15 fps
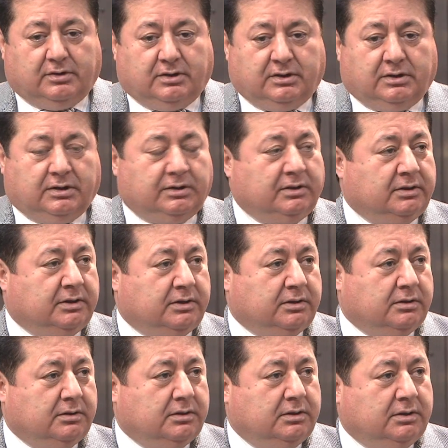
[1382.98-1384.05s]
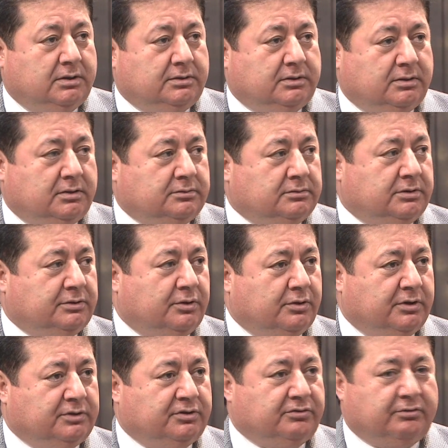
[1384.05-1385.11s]
in Italy, and you know,
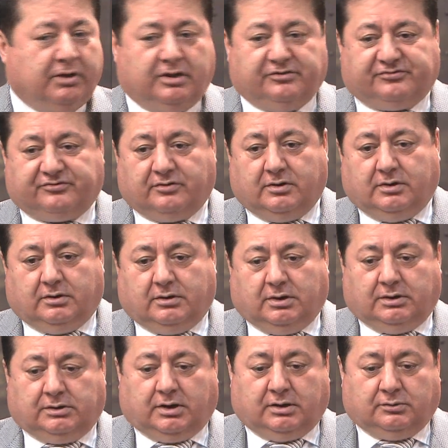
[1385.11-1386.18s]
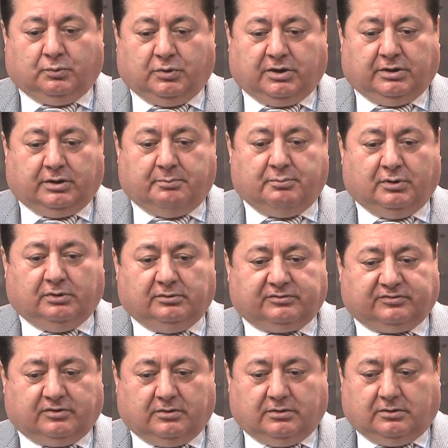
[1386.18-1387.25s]
in Greece, and we're gonna
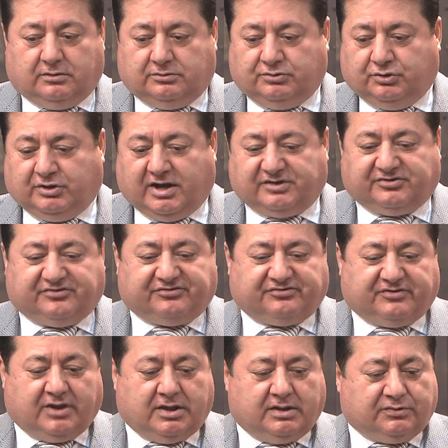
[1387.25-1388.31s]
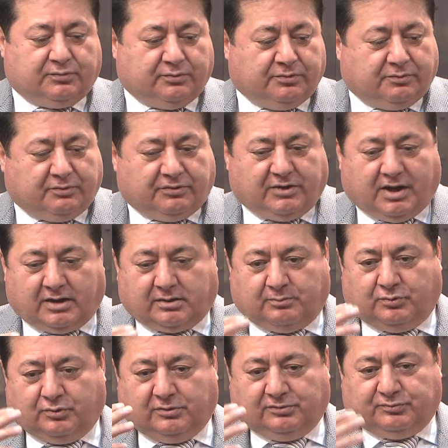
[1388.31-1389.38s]
build United States with the Arab
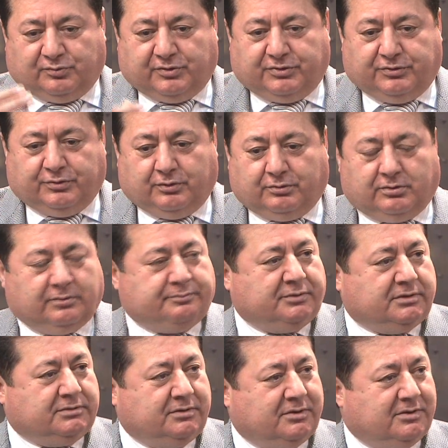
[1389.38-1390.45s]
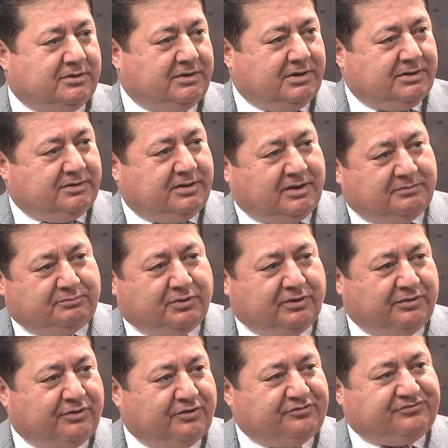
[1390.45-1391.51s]
world, with Europe, and
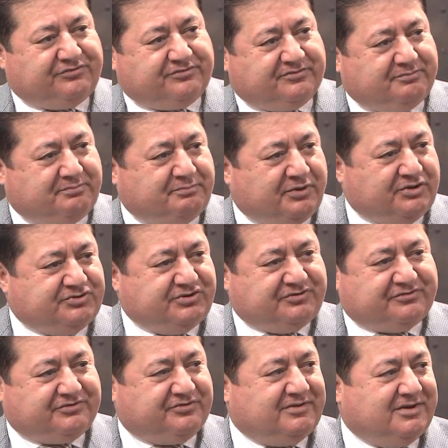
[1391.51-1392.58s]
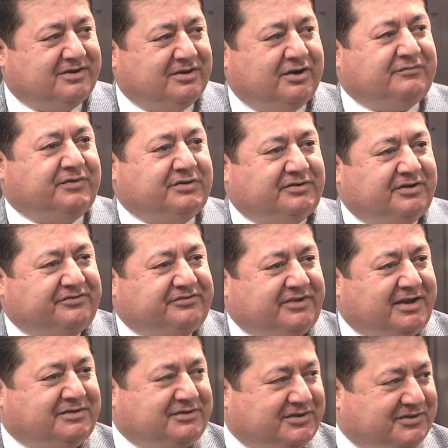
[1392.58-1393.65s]
build those bridges of
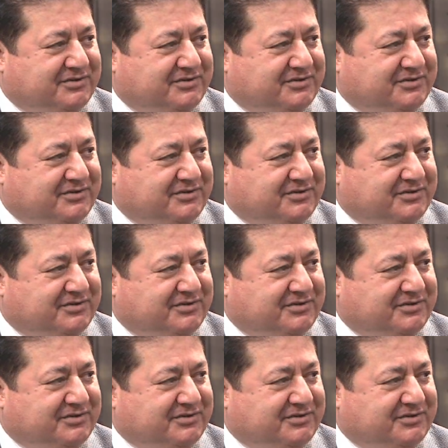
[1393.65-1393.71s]
understanding.